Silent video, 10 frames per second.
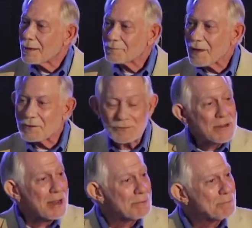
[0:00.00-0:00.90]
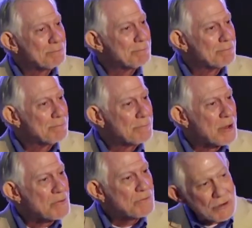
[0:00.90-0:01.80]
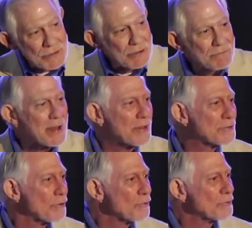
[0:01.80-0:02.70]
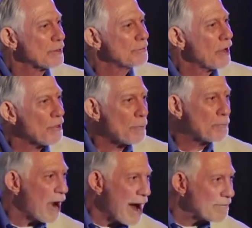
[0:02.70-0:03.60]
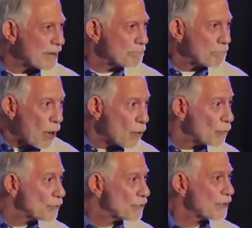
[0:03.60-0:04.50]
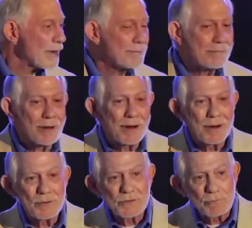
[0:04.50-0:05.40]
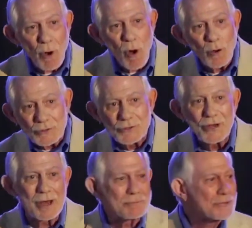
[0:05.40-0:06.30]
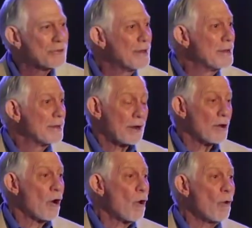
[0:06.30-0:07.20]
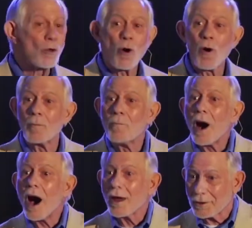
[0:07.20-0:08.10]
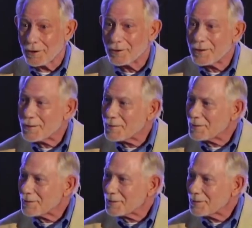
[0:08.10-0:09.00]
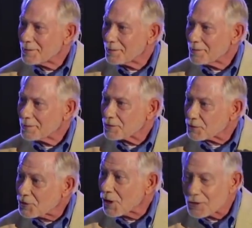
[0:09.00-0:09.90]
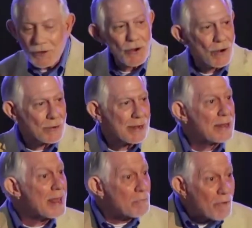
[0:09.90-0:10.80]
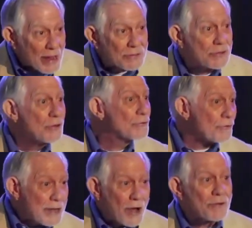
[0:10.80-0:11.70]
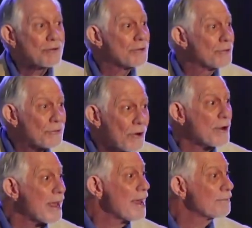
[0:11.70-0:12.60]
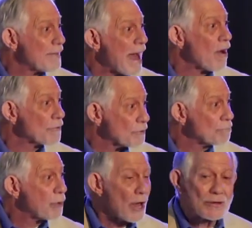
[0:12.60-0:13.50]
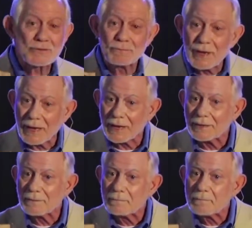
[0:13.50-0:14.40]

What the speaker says: They sent fishing vessels and other private boats and small ships and a whole armada to Dunkirk, and they rescued 338,000 plus men.